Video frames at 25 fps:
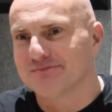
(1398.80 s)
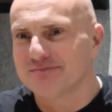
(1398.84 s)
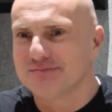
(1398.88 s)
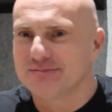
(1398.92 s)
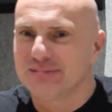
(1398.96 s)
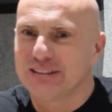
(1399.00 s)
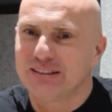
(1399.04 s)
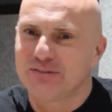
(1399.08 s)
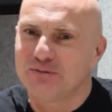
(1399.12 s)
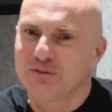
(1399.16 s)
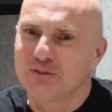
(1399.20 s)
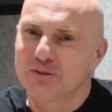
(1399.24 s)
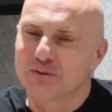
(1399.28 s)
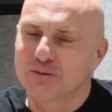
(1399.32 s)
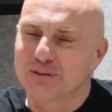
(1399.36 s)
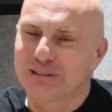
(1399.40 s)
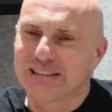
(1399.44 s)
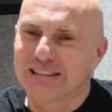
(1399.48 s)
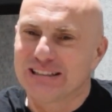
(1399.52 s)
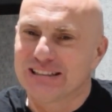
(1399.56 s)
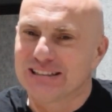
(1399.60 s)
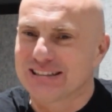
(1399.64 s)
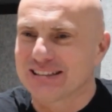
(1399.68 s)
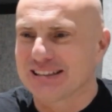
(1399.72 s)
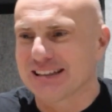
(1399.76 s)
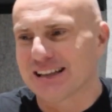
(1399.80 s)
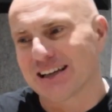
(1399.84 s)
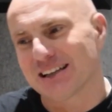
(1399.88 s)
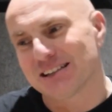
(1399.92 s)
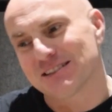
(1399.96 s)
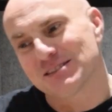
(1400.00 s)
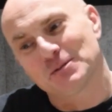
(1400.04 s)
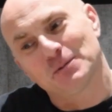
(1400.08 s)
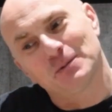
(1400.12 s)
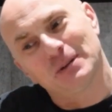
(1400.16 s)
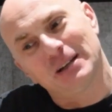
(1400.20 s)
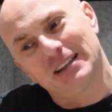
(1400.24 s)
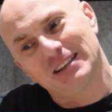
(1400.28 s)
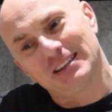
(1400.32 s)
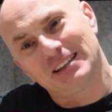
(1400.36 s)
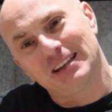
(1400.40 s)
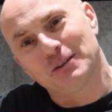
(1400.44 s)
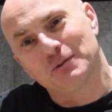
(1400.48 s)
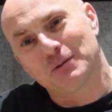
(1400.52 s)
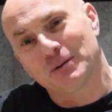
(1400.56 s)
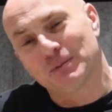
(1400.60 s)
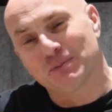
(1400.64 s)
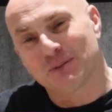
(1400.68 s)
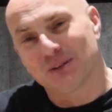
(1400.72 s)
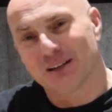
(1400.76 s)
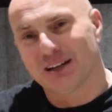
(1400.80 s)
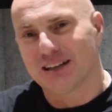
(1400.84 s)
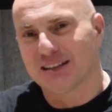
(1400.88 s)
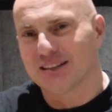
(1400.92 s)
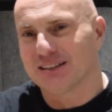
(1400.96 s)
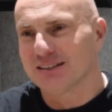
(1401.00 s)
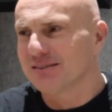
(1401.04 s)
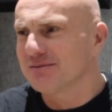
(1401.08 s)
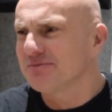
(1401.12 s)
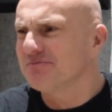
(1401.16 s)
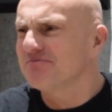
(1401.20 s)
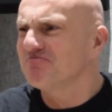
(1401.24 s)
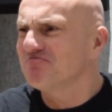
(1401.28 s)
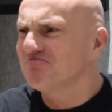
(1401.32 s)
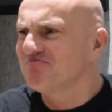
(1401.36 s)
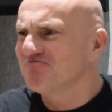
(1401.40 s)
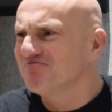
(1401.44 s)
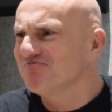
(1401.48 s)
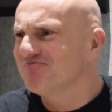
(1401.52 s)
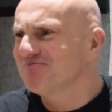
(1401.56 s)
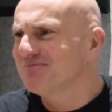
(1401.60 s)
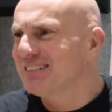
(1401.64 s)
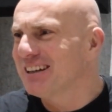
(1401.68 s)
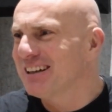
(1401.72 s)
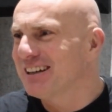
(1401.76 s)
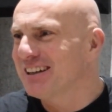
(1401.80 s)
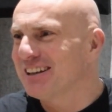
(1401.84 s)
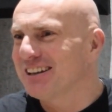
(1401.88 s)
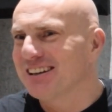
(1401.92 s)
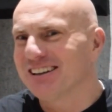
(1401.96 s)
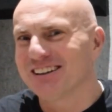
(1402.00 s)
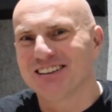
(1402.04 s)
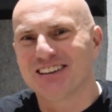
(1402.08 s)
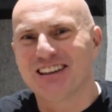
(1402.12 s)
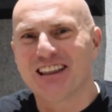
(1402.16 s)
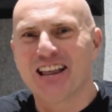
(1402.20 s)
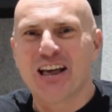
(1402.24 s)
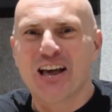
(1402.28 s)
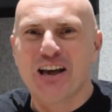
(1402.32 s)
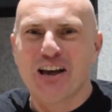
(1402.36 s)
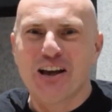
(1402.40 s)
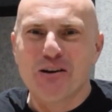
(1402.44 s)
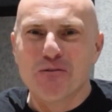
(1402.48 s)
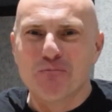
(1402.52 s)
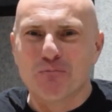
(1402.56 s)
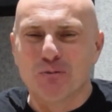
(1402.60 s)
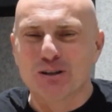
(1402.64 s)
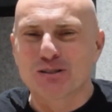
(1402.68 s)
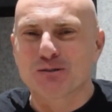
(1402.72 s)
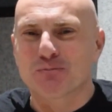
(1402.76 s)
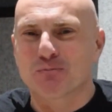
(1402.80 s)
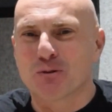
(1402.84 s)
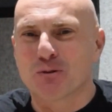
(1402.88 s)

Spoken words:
if you read it like the way they replied it, most